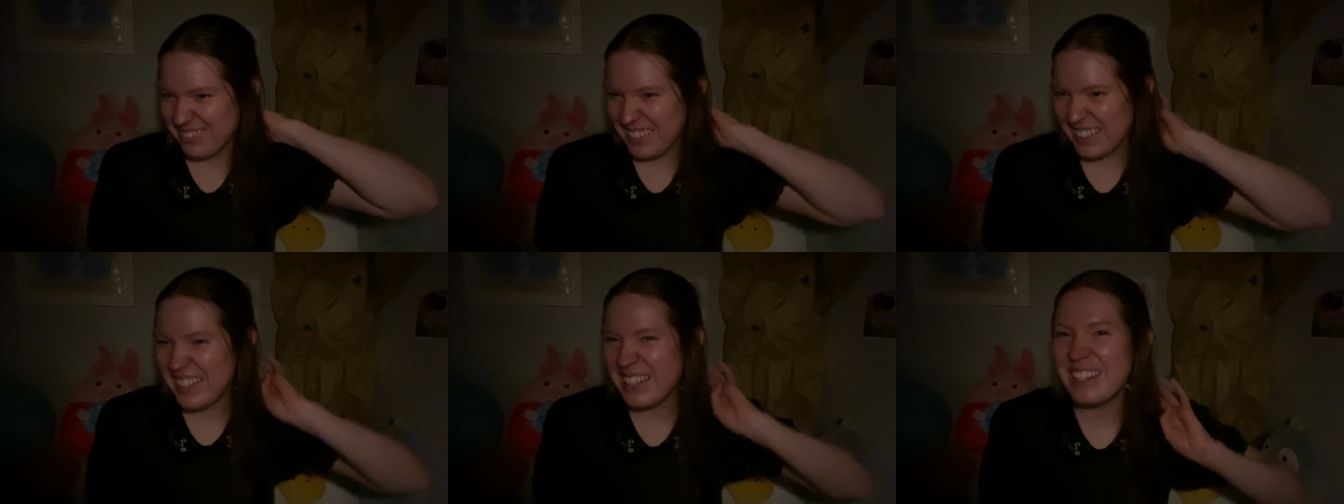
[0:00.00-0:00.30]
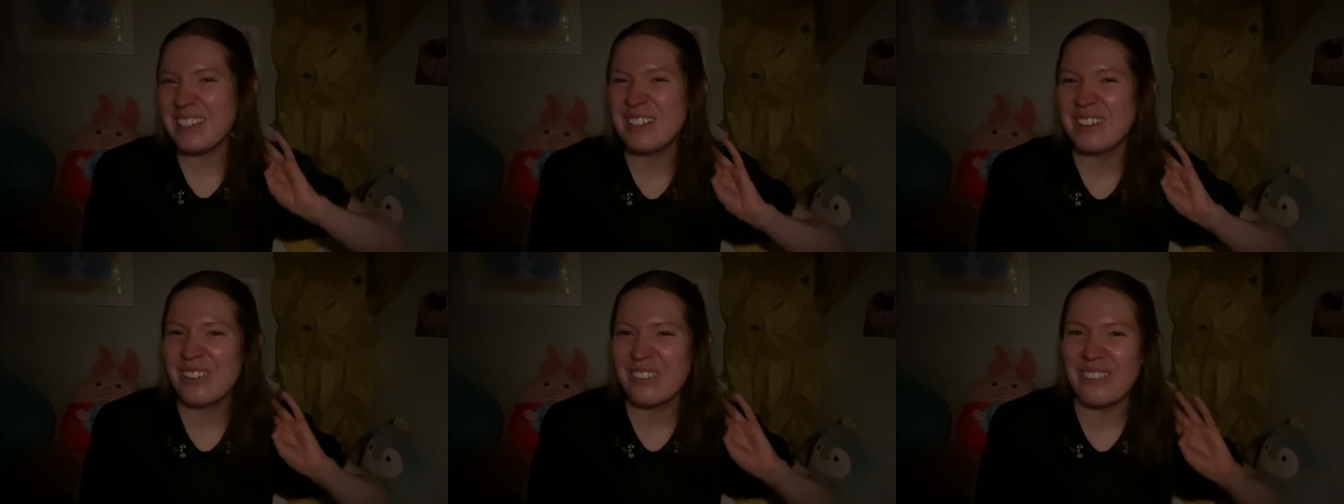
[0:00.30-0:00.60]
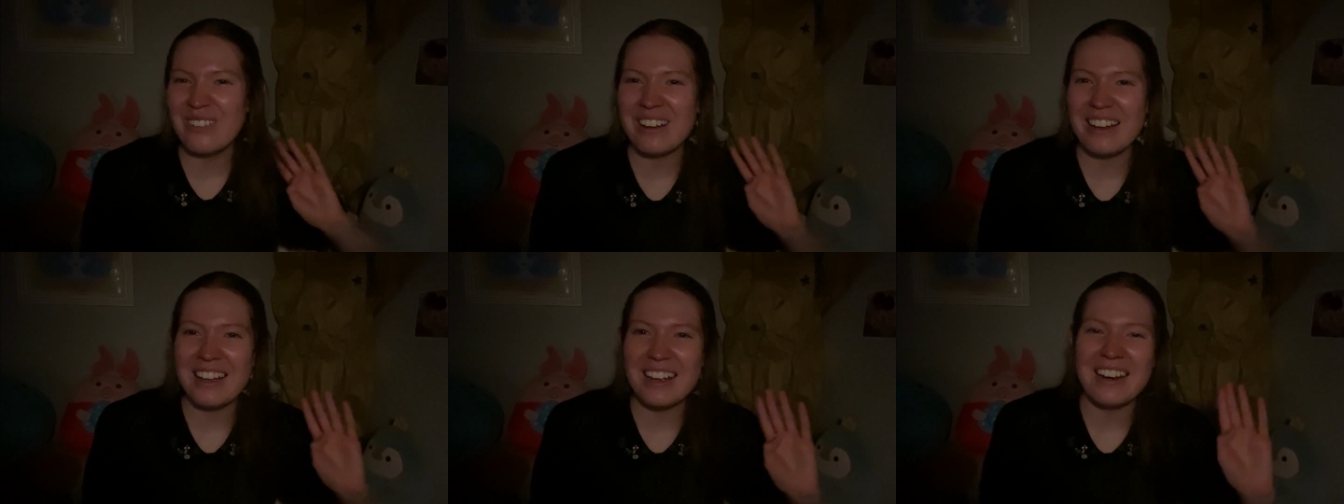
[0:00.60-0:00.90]
You know
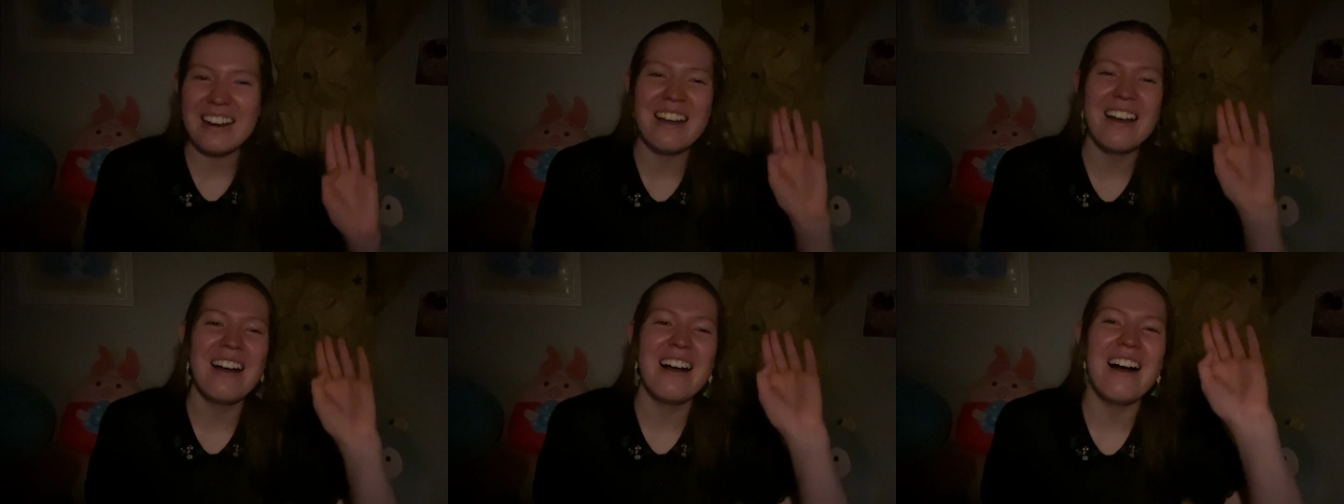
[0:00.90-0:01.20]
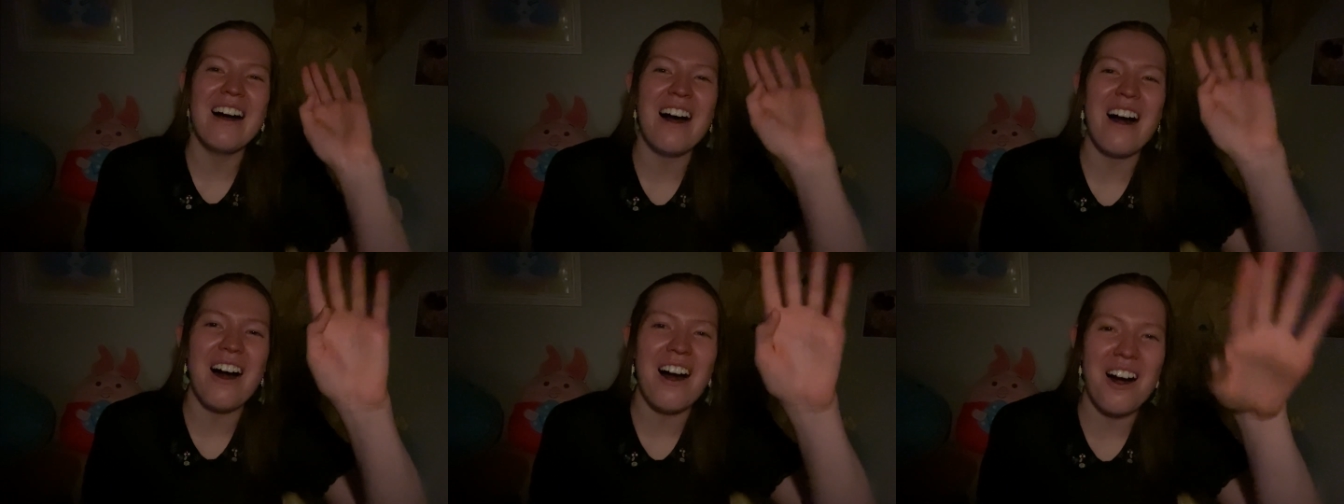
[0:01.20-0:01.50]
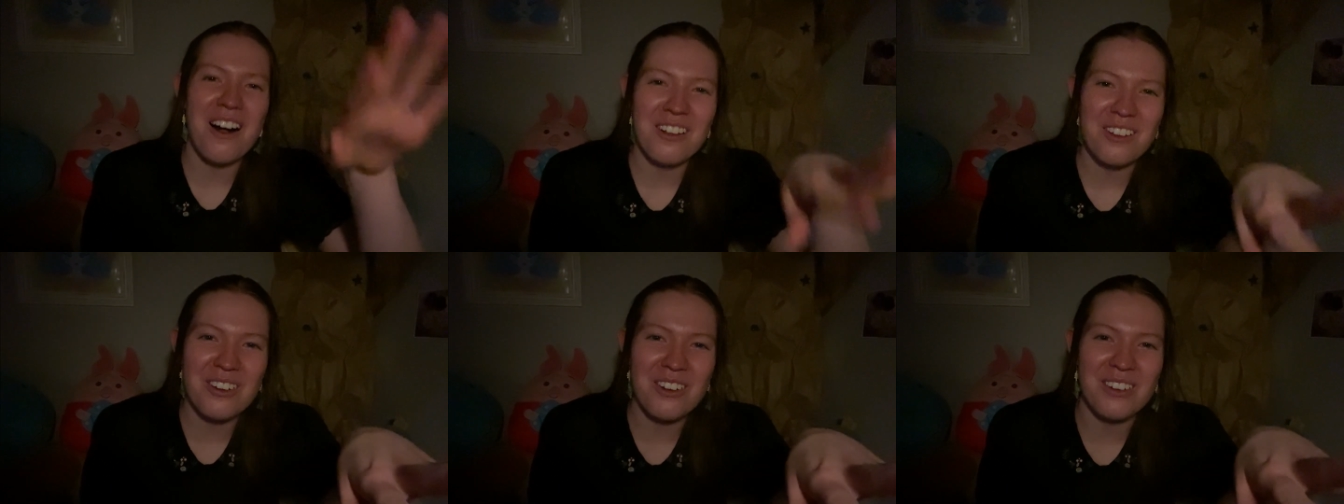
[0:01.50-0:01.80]
what?
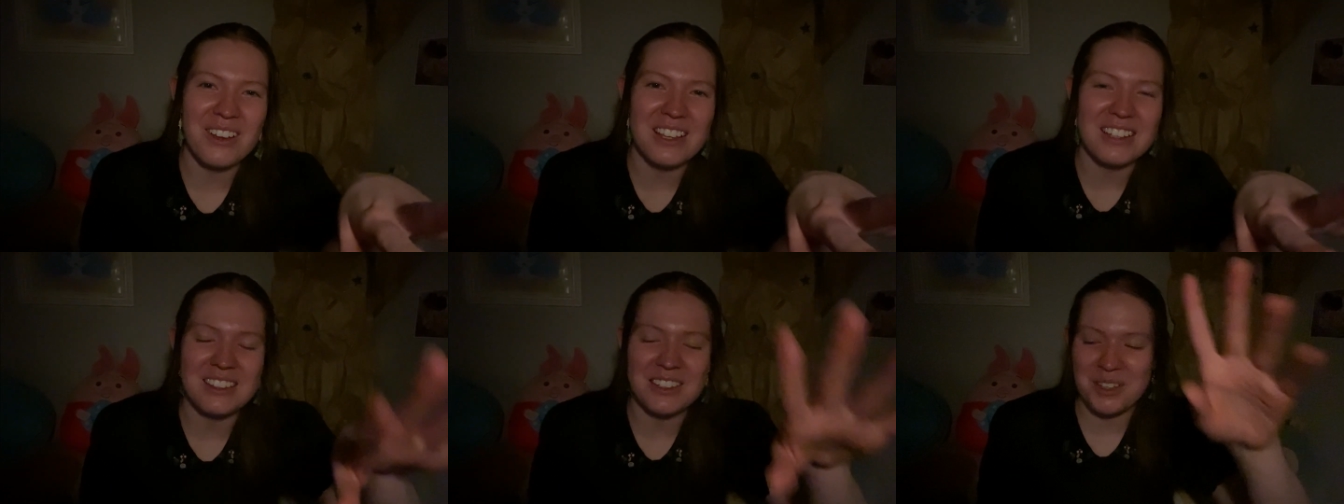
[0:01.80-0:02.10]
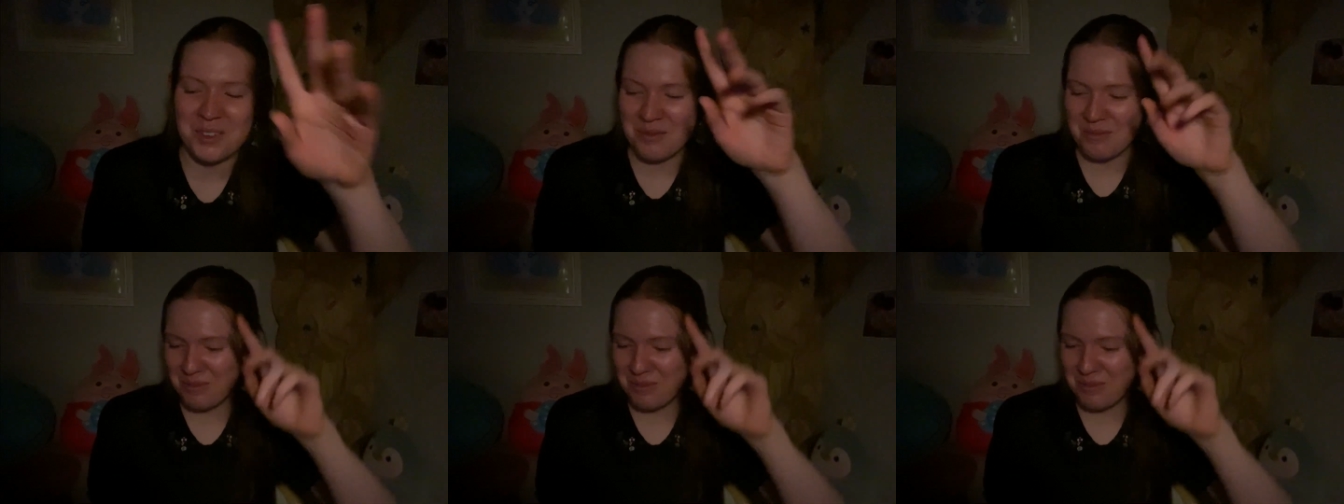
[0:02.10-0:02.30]
I'll go get them.